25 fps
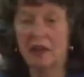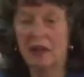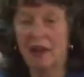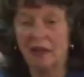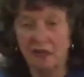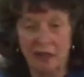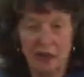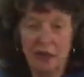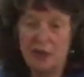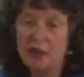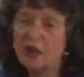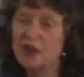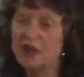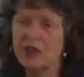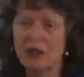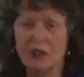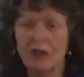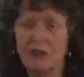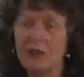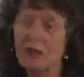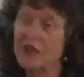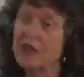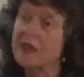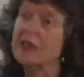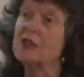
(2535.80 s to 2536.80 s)
version
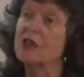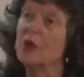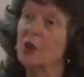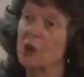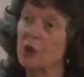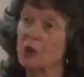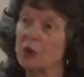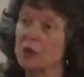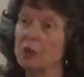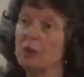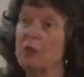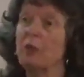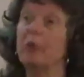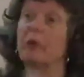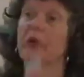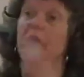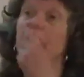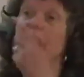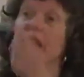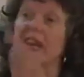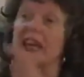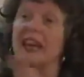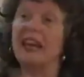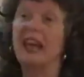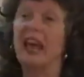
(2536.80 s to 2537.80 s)
of this called
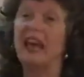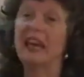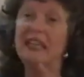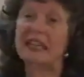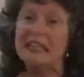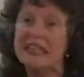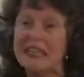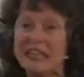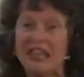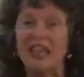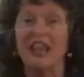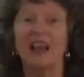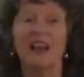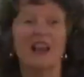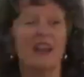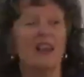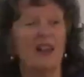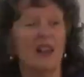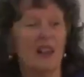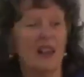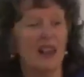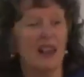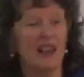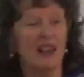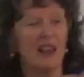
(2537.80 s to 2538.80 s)
pre-gazing,
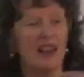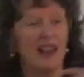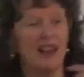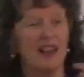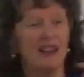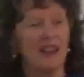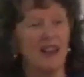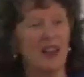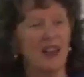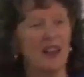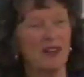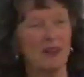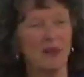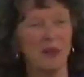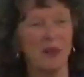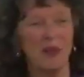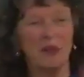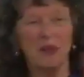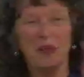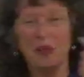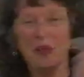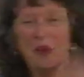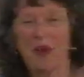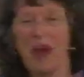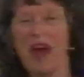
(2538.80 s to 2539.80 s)
that
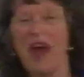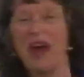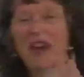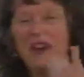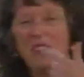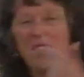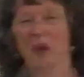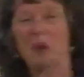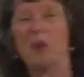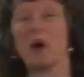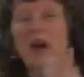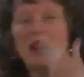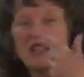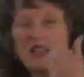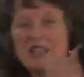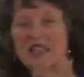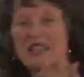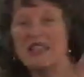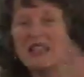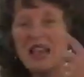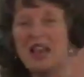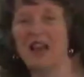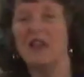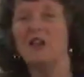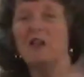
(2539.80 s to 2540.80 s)
you
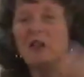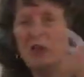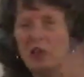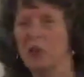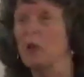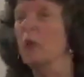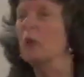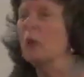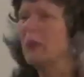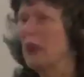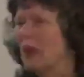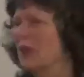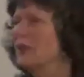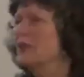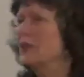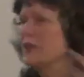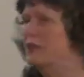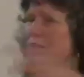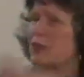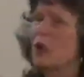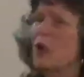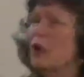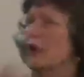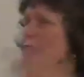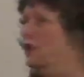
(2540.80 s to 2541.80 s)
understand a film because of
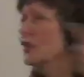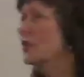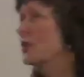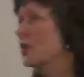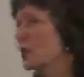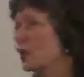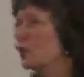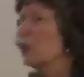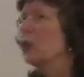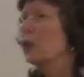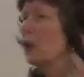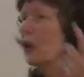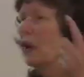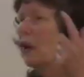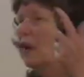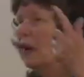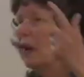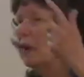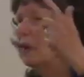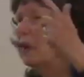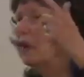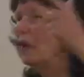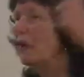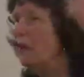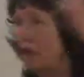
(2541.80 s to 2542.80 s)
what you saw
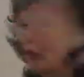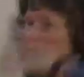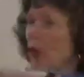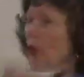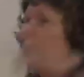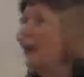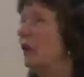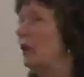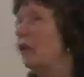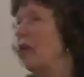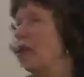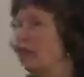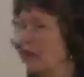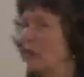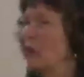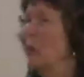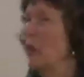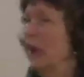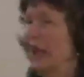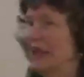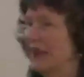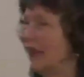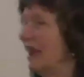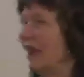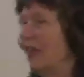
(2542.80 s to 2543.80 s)
before you ever
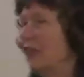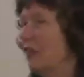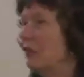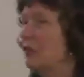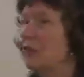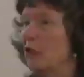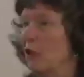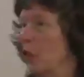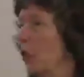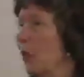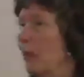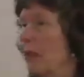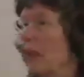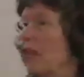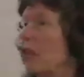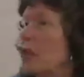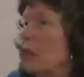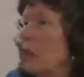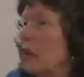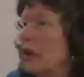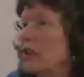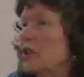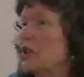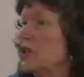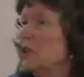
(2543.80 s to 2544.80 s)
went near the film.
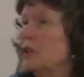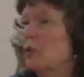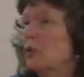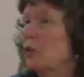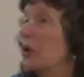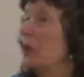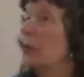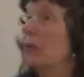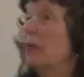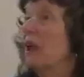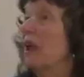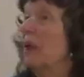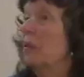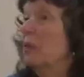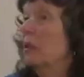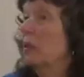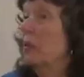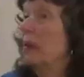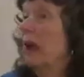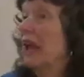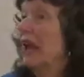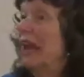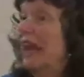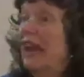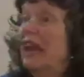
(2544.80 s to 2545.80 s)
Otherwise, you wouldn't be able to
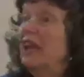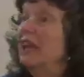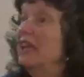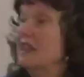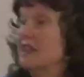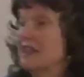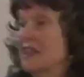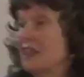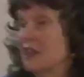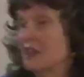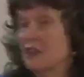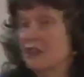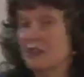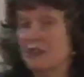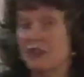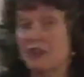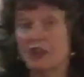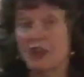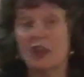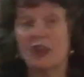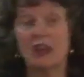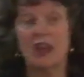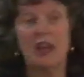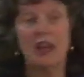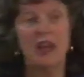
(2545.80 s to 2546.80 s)
make any sense of
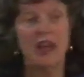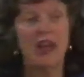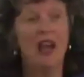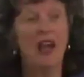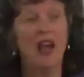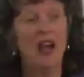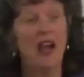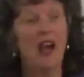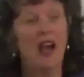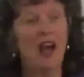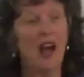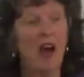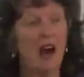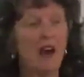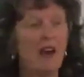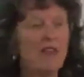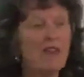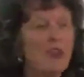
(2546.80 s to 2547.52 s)
it. I